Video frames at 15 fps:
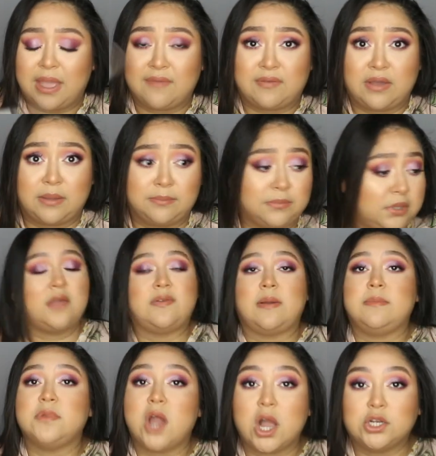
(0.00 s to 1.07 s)
if I'm
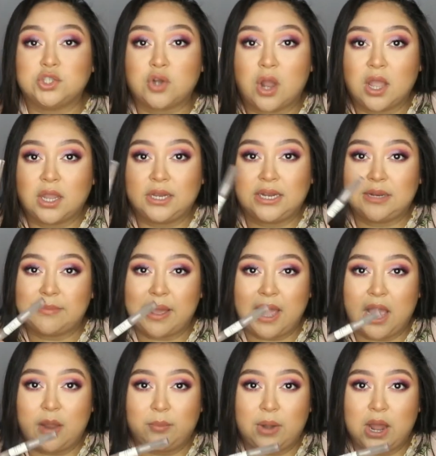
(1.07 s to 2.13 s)
not drawing in my
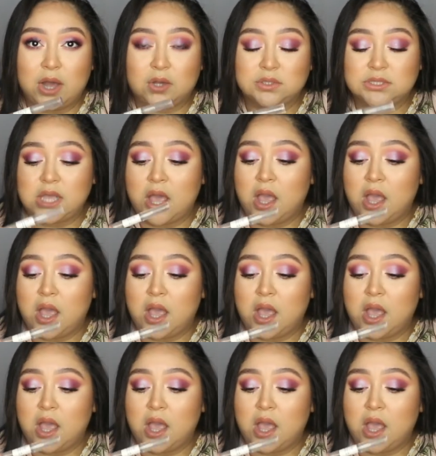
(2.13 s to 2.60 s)
eyebrows.